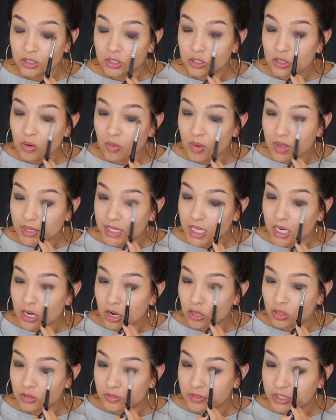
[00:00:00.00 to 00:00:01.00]
You don't want that
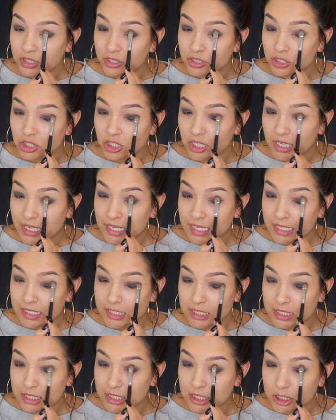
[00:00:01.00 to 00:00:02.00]
all over your
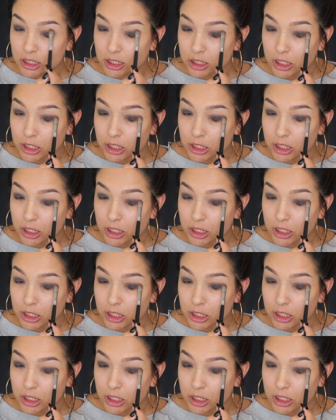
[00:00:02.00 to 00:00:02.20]
cheeks.